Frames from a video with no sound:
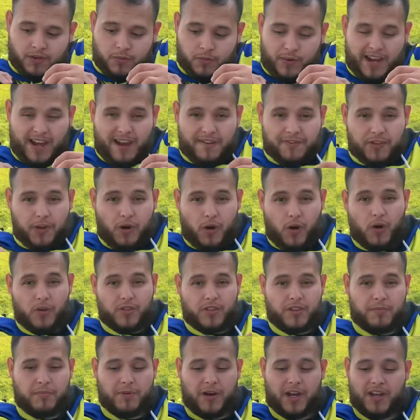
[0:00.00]
We have to hold
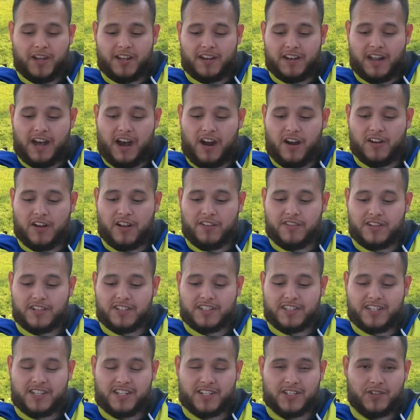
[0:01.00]
the button down on this
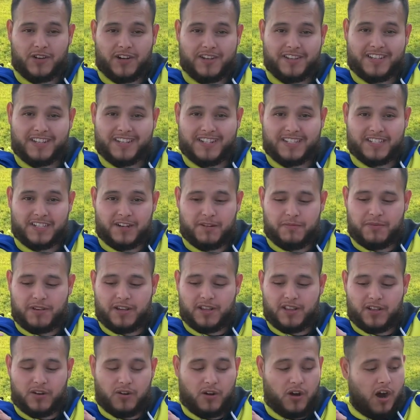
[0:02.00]
thing, so I think it's gonna be a
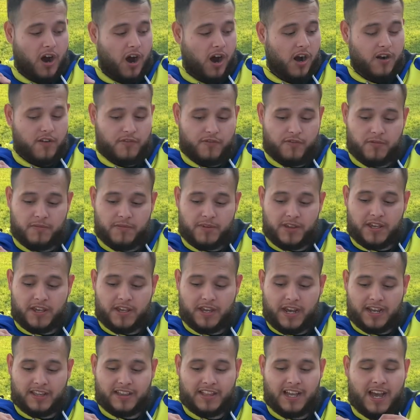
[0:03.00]
little hard for me.
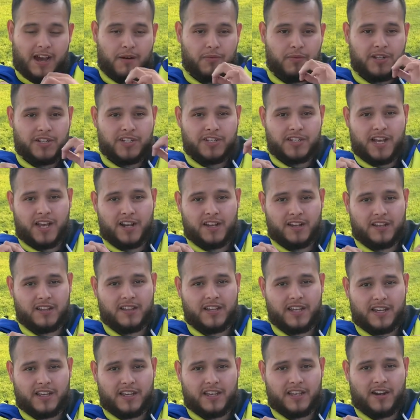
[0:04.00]
I thought we just had to
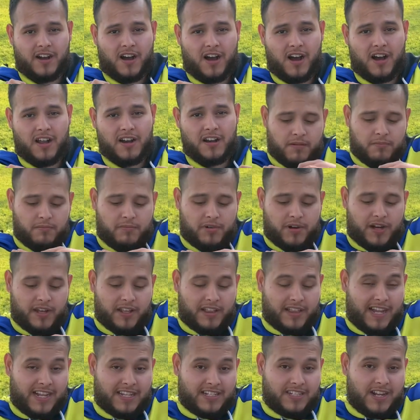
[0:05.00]
click it on,
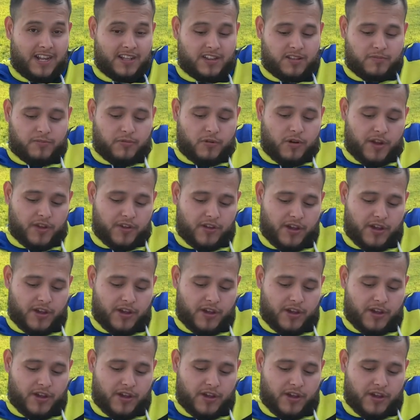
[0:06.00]
but that's not the point.